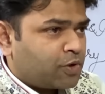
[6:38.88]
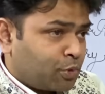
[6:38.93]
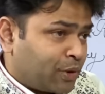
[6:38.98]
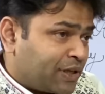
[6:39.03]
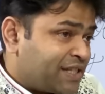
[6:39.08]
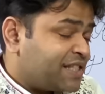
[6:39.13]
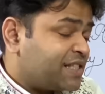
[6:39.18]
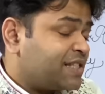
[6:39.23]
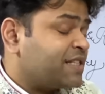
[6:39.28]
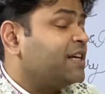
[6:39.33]

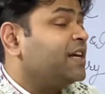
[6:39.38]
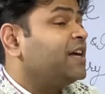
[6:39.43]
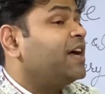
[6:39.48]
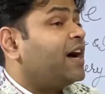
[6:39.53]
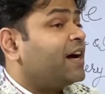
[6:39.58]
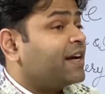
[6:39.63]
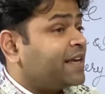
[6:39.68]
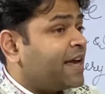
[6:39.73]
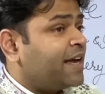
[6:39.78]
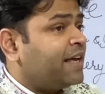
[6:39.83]
Once
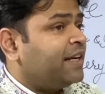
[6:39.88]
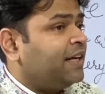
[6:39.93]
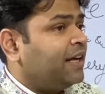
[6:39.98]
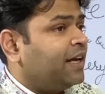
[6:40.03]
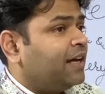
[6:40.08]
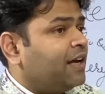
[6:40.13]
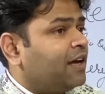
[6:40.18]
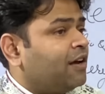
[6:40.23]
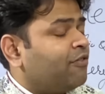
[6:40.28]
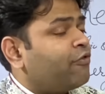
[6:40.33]
again,
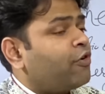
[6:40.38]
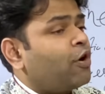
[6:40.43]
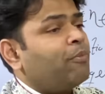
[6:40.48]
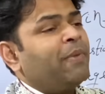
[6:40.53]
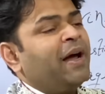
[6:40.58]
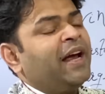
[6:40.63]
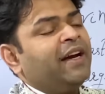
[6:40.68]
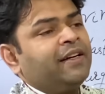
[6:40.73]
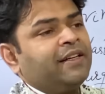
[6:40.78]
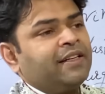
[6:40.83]
from
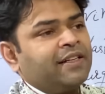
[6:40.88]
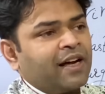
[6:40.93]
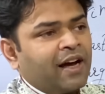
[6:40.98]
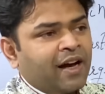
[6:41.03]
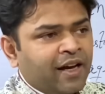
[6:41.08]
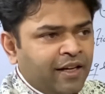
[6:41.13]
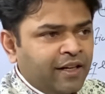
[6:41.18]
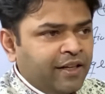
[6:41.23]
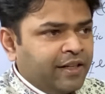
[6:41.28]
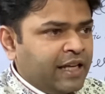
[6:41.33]
my
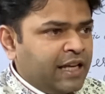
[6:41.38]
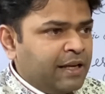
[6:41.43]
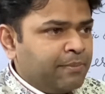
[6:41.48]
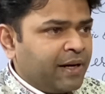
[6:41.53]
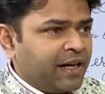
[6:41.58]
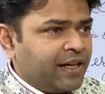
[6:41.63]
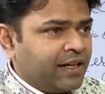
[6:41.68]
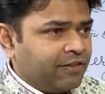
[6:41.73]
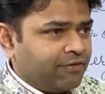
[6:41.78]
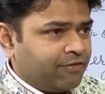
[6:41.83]
entire team
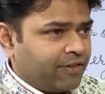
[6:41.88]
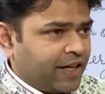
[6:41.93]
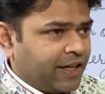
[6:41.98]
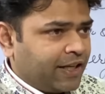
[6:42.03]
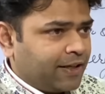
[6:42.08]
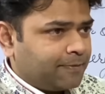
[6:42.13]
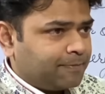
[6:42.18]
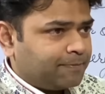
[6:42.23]
at Divine,